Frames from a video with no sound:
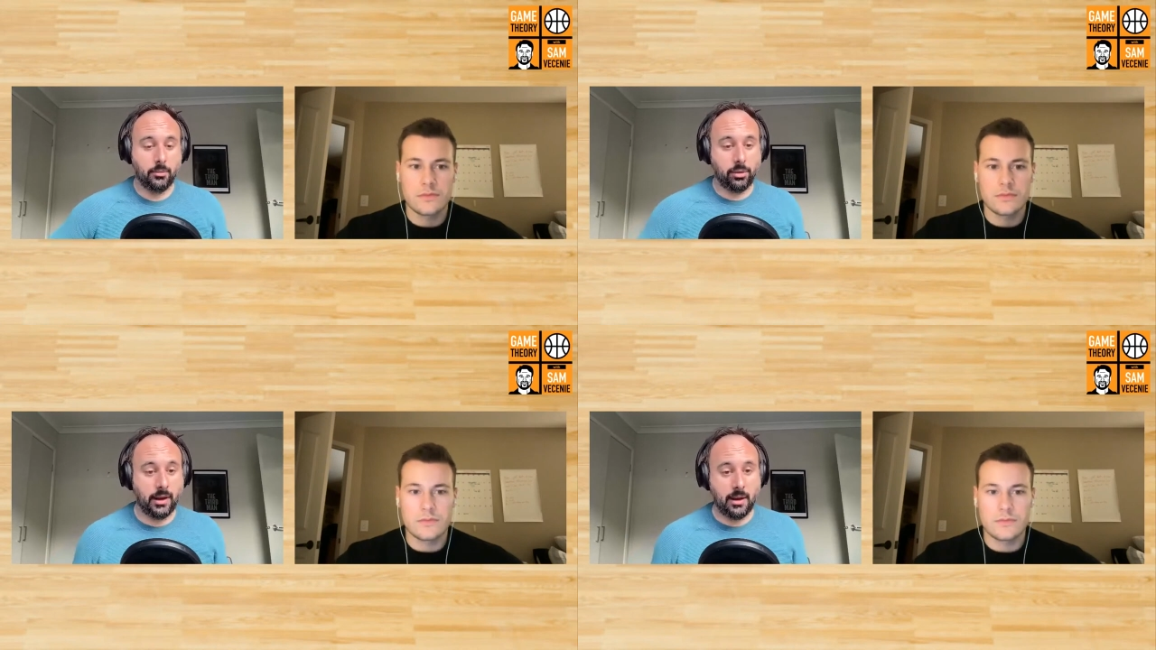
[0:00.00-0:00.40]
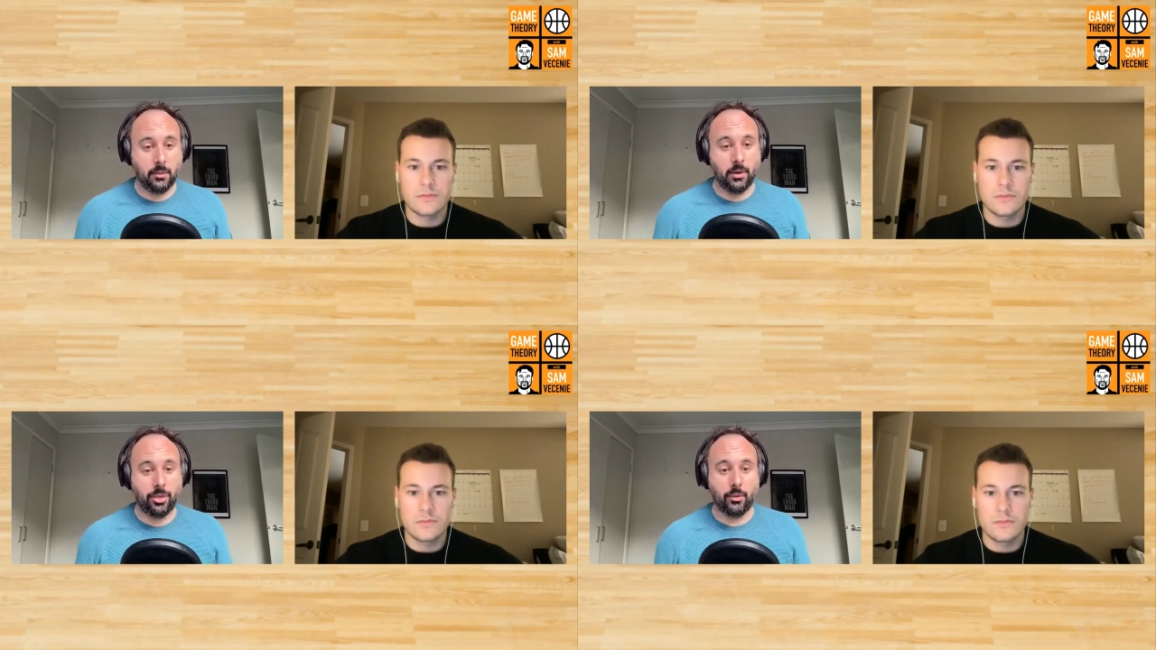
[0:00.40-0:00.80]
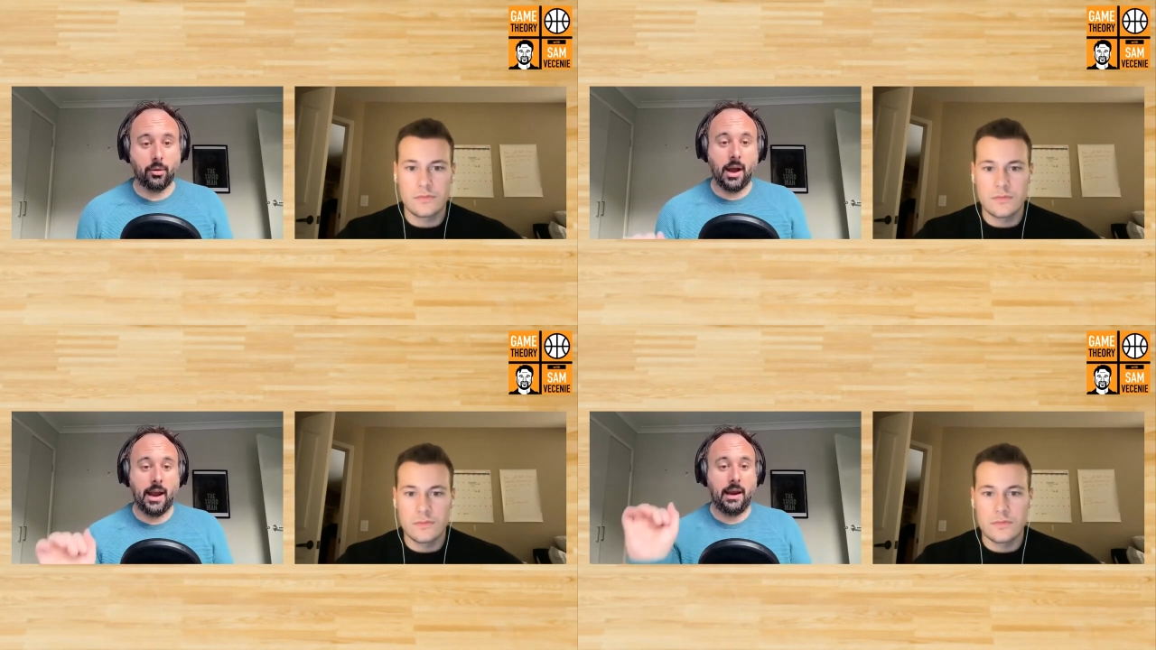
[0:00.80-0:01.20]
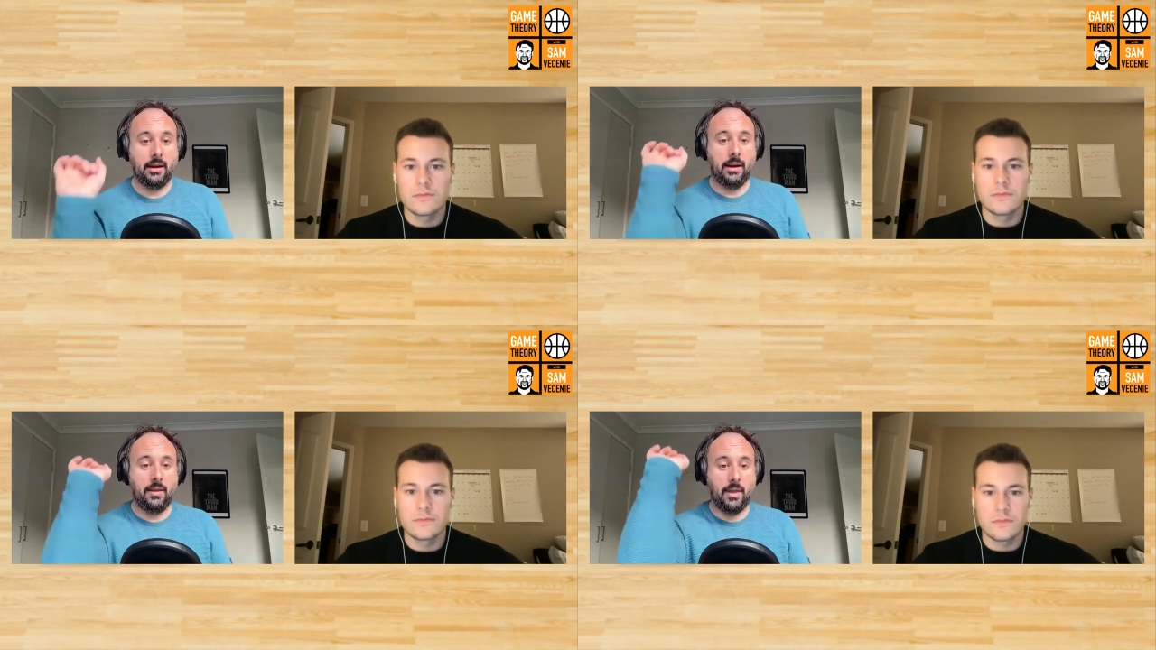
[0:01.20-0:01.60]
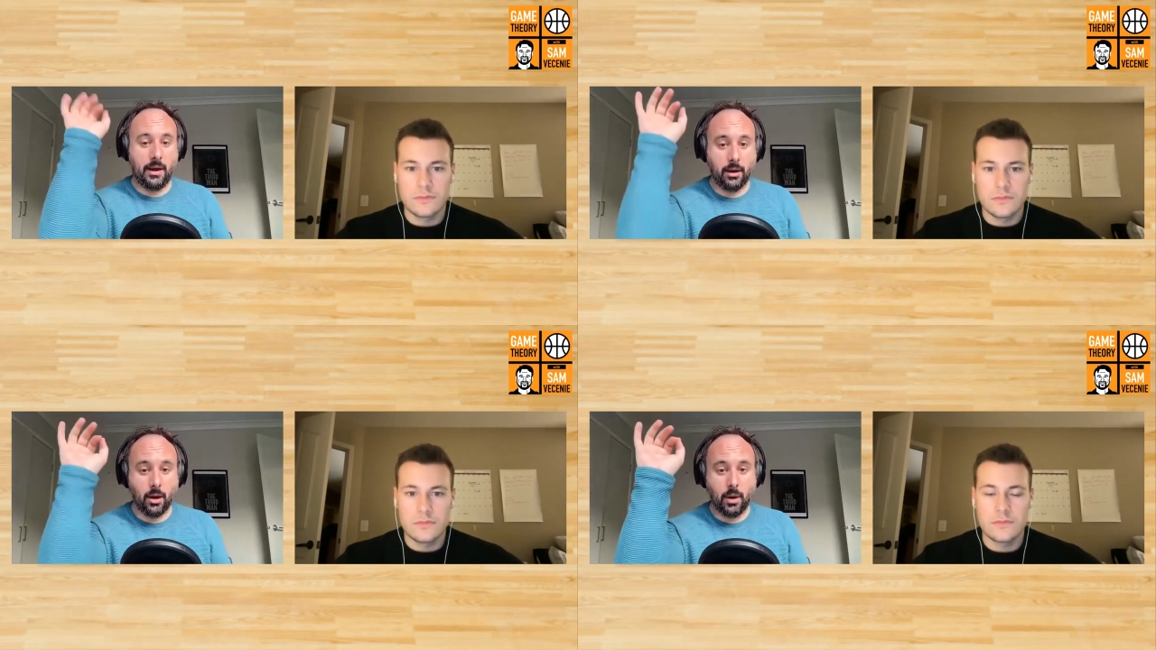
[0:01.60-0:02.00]
Speaker 1: plant with the right, and
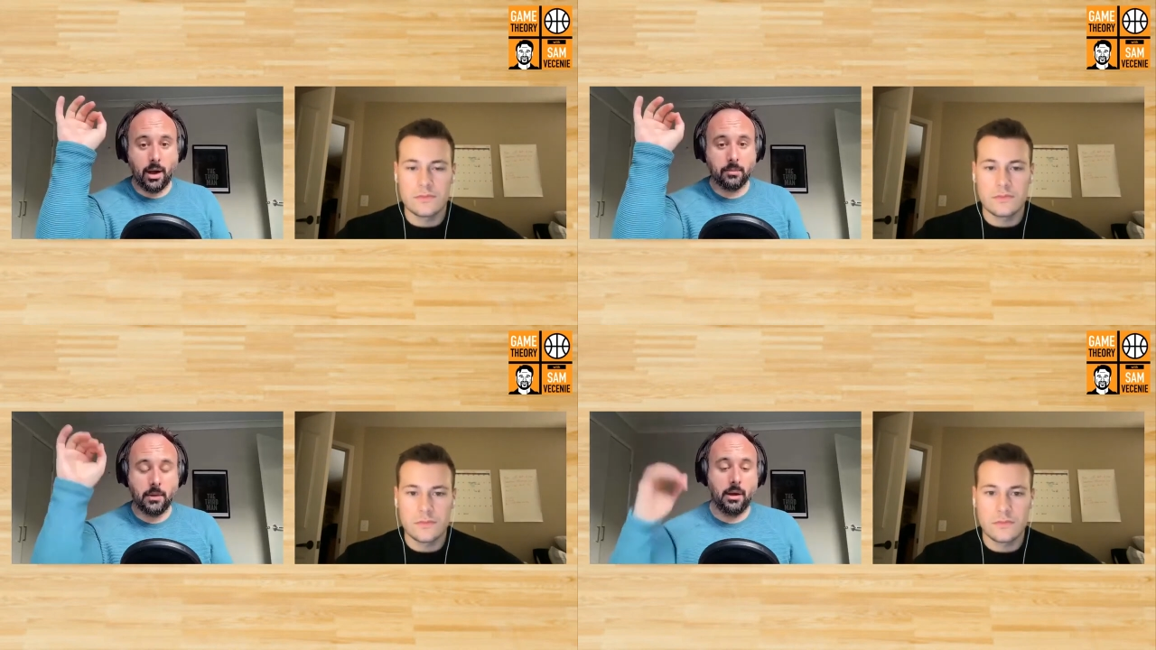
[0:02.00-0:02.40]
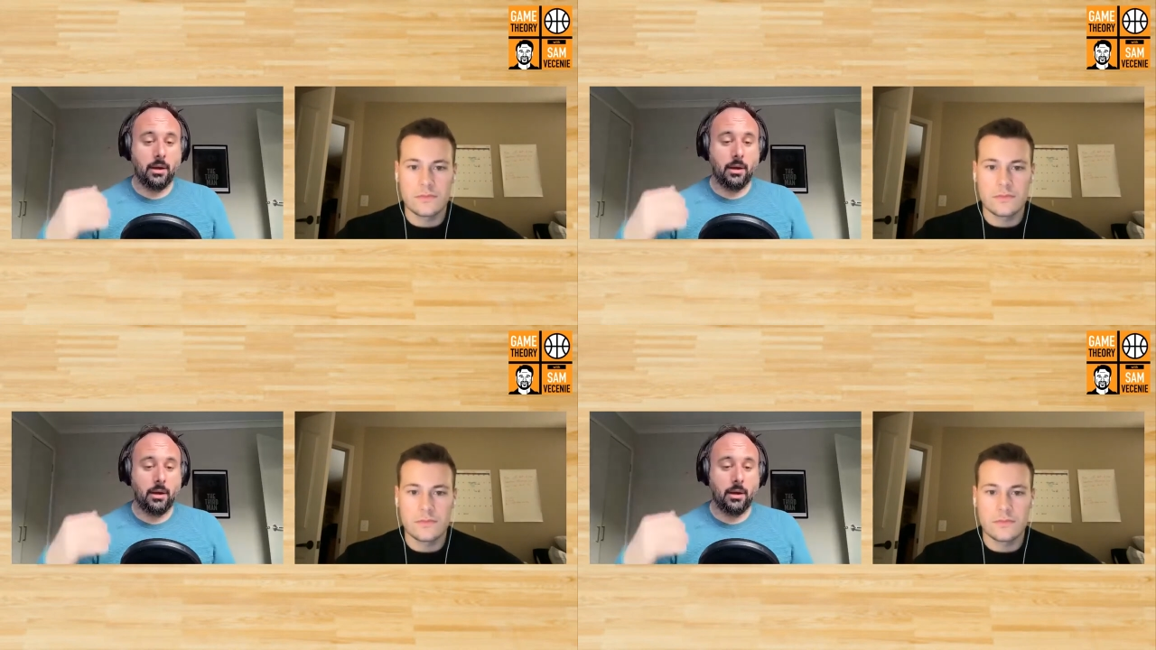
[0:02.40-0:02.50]
then go up.